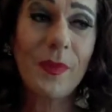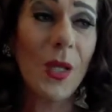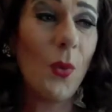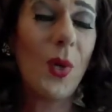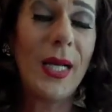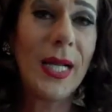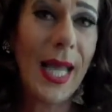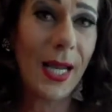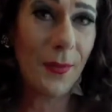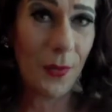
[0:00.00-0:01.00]
I won an
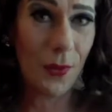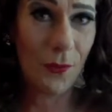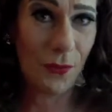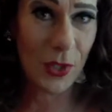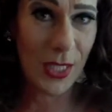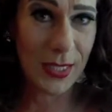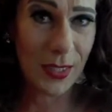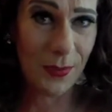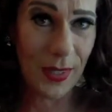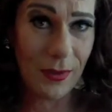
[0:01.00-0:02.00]
Academy Award for
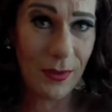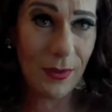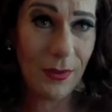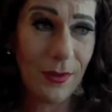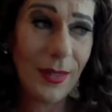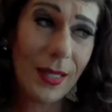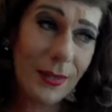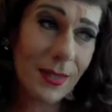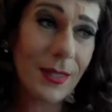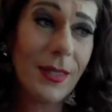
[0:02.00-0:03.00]
Jezebel. That's